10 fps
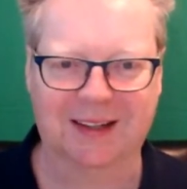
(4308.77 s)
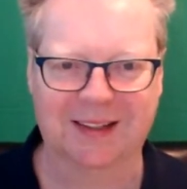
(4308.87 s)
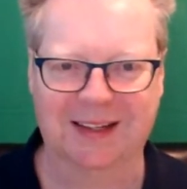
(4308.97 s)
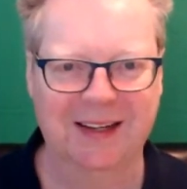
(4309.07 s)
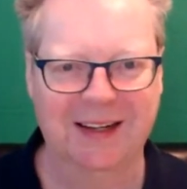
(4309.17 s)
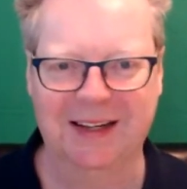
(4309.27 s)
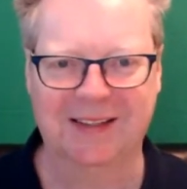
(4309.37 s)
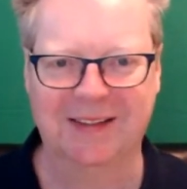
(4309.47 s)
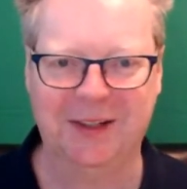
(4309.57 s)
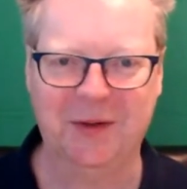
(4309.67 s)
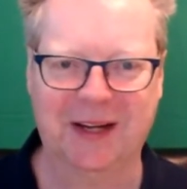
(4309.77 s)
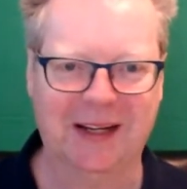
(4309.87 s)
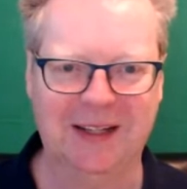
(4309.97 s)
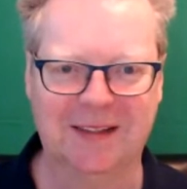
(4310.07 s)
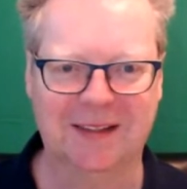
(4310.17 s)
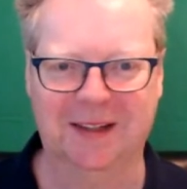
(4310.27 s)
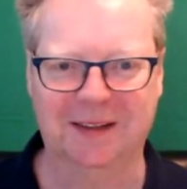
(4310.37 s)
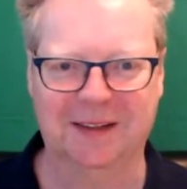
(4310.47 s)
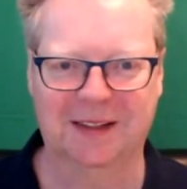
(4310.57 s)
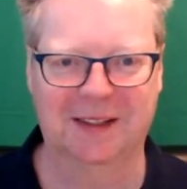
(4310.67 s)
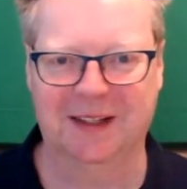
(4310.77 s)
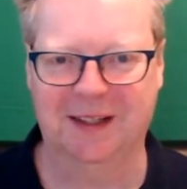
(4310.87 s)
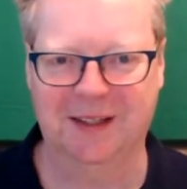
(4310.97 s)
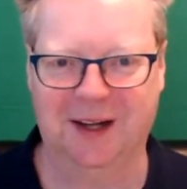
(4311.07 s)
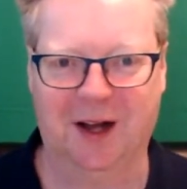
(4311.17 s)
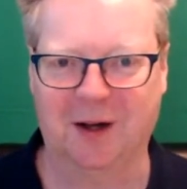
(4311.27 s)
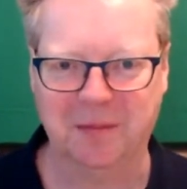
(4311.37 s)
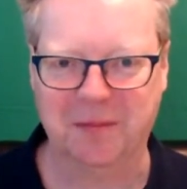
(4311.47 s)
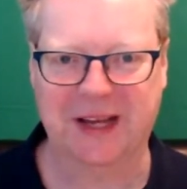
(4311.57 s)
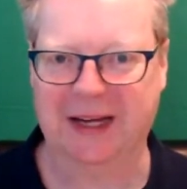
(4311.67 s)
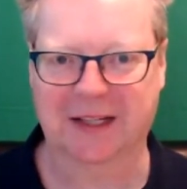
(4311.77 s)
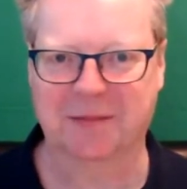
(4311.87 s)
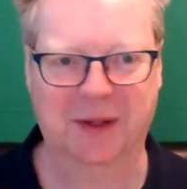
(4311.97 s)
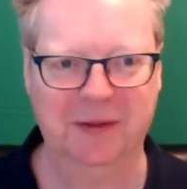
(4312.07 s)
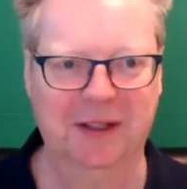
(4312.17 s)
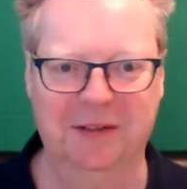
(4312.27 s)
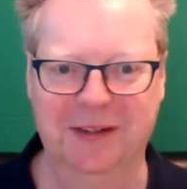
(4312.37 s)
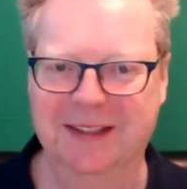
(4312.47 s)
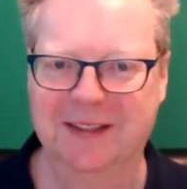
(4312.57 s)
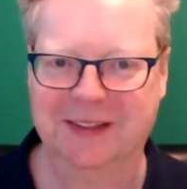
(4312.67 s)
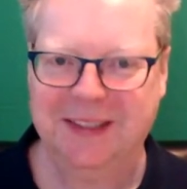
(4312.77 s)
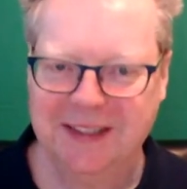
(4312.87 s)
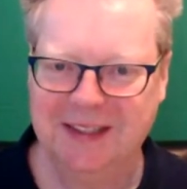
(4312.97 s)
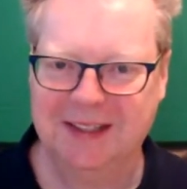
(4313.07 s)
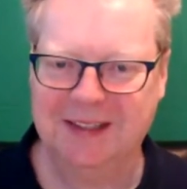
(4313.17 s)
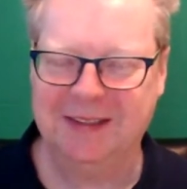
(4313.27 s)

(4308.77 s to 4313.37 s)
it's like it's UK's, you know, uh, arms expo, effectively.